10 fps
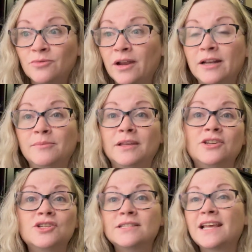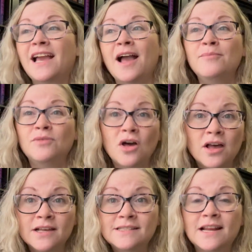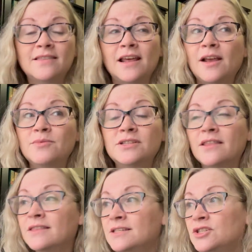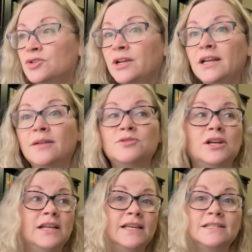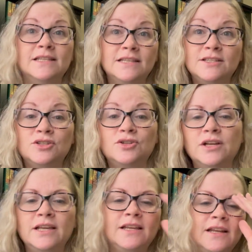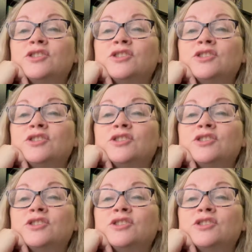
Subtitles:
randomly. And she's like, I'm lost. I thought I was on this street and I'm trying to get to this street.